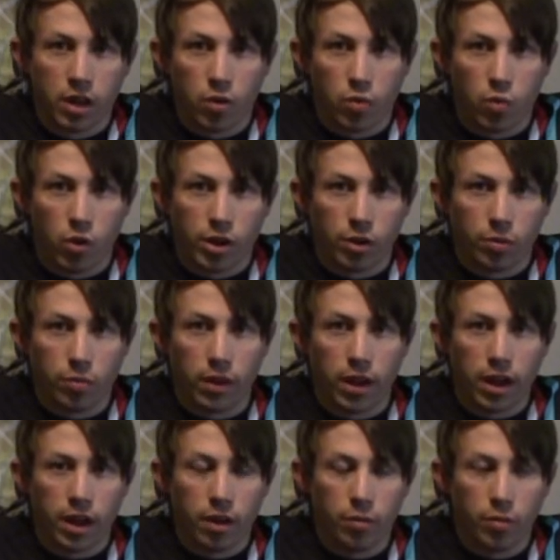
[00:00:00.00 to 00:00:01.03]
what you're
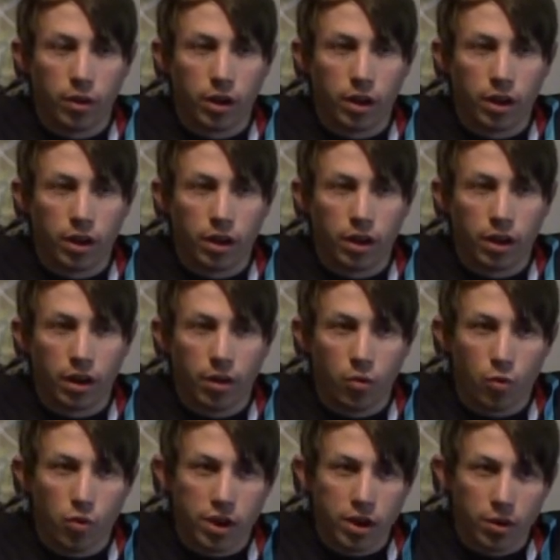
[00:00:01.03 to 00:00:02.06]
playing, but
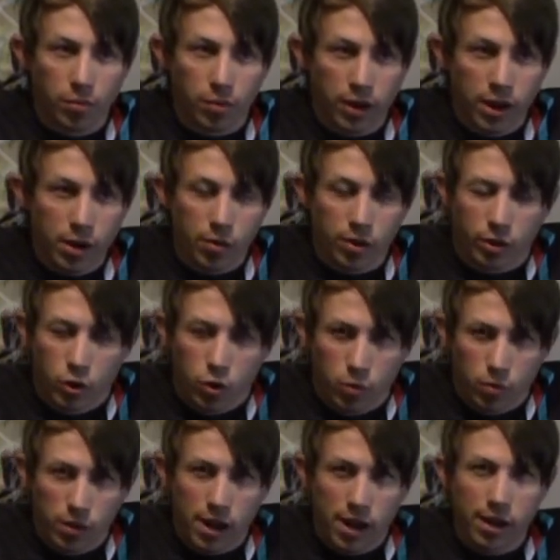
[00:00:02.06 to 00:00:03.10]
when you're playing with 2
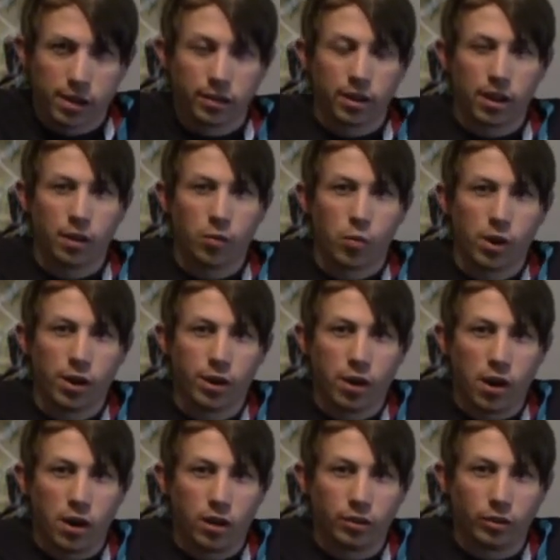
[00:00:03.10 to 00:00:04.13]
players on one
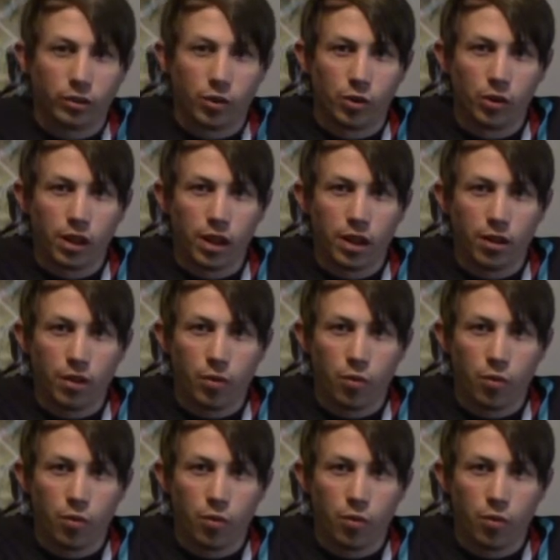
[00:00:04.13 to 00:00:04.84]
console, it